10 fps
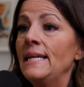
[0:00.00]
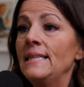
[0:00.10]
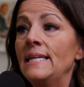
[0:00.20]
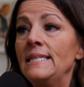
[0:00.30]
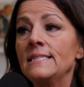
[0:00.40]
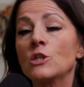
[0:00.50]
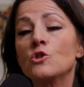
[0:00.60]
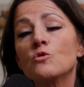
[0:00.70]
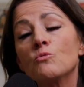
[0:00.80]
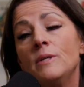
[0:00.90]
and that is
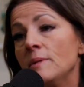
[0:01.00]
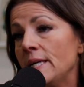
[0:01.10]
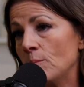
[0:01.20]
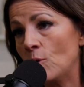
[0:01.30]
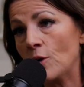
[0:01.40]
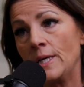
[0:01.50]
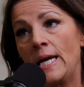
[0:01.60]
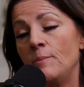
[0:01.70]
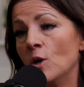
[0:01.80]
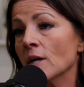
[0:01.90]
extremely important,
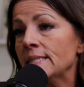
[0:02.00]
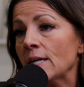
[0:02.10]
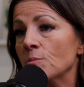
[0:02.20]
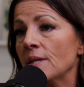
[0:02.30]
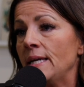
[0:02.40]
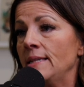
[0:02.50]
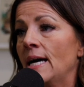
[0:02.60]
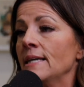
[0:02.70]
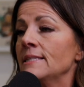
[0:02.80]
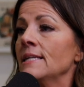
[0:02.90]
I am not downplaying
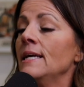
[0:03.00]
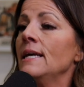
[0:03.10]
that.